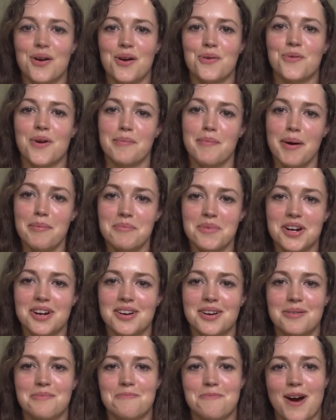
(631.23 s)

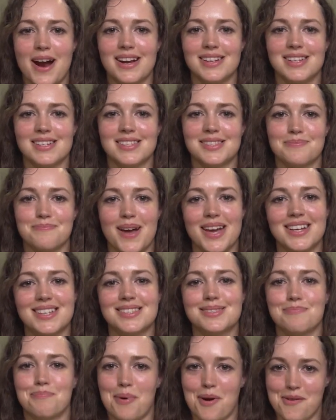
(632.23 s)
Remember, practice makes
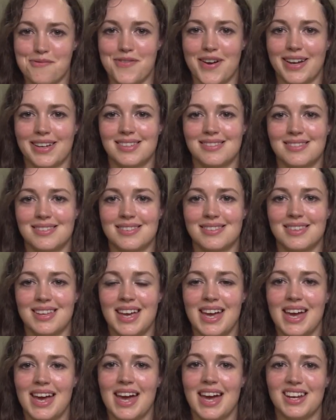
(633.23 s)
perfect.
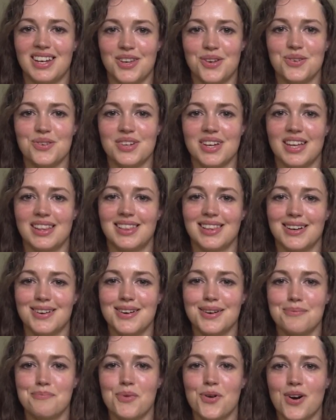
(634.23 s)
And you can
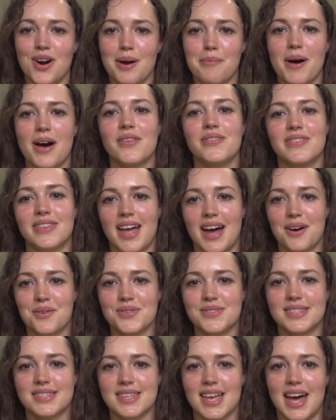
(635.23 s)
learn more about
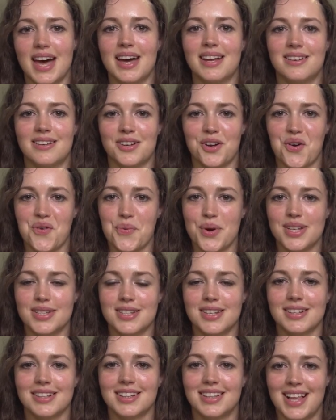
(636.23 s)
nouns at
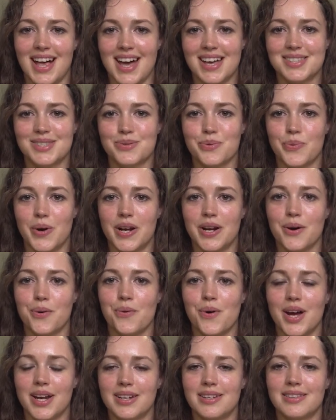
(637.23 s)

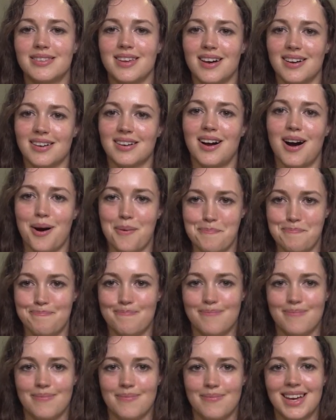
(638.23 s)
norwegianclass101.com.
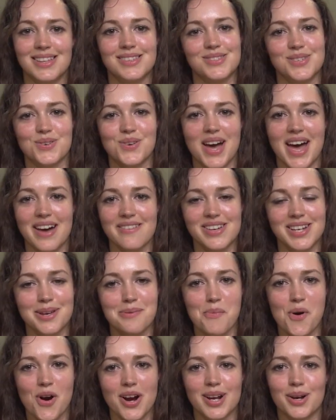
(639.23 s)
Do you have any
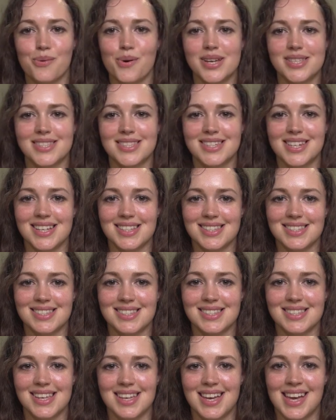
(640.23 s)
more questions?
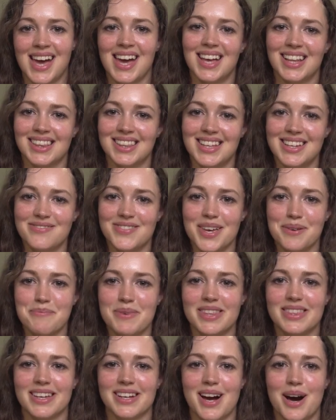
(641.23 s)
Leave them
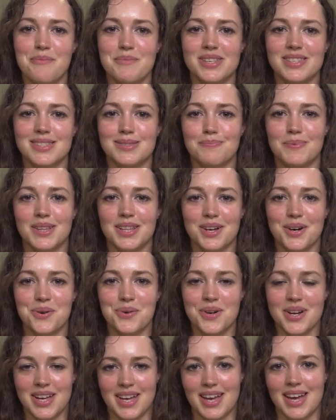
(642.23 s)
in the comments below,
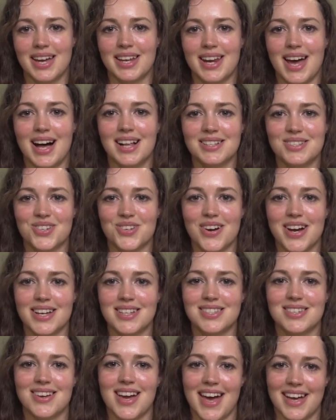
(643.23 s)
and I'll try
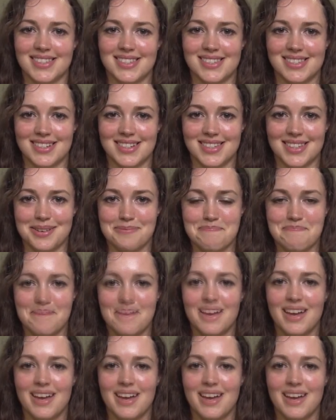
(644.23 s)
to answer them.